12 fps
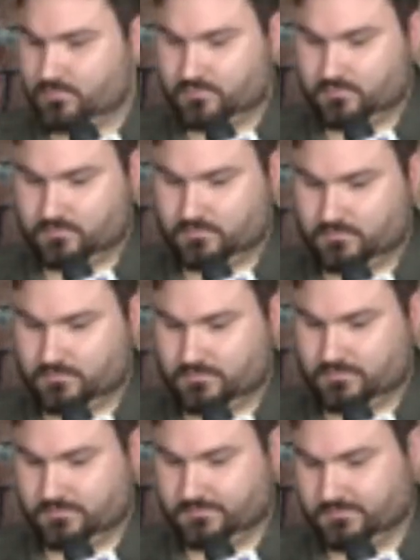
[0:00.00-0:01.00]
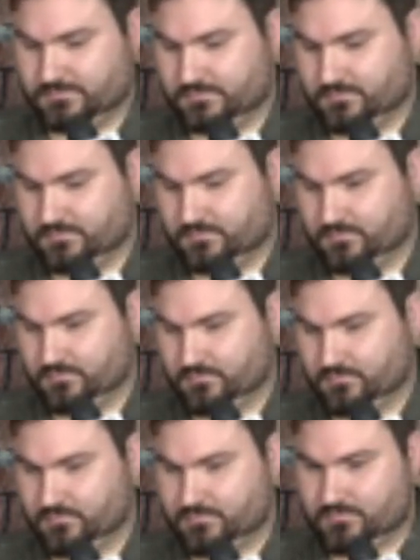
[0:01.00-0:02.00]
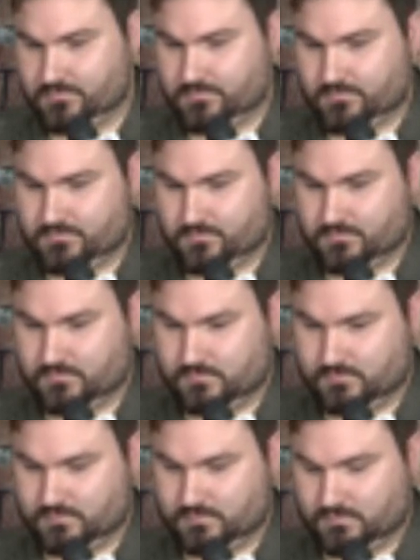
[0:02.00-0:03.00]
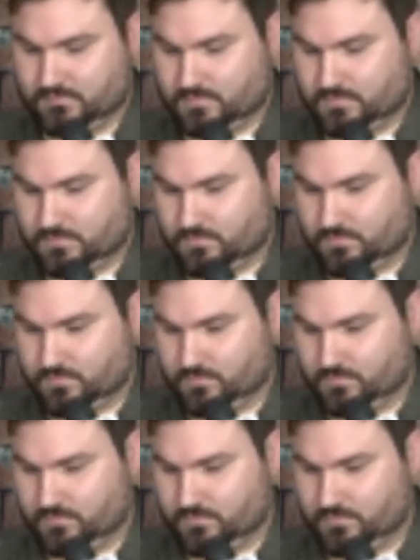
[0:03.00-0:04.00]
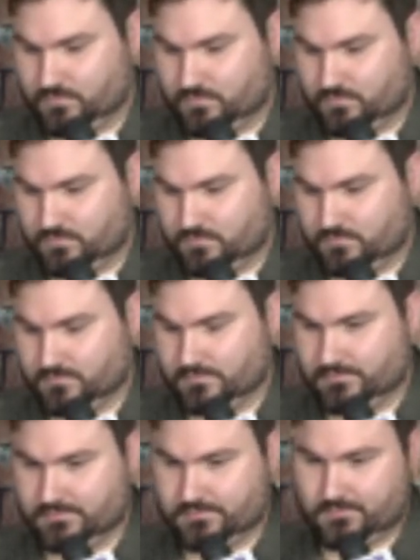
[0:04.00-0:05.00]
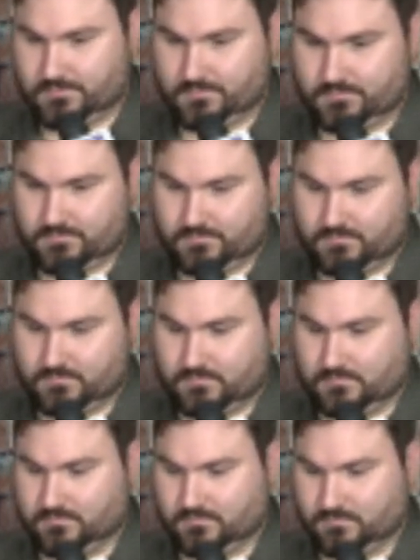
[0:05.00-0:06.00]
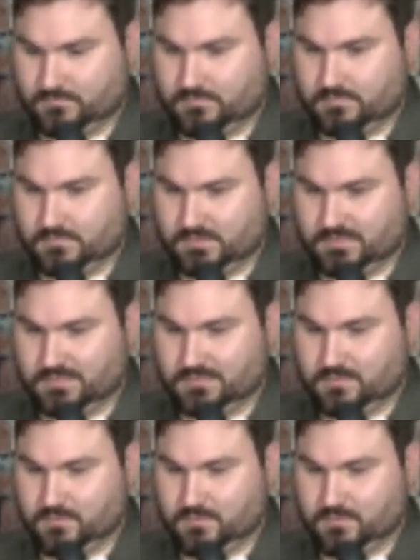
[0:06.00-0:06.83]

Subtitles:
This person isn't speaking.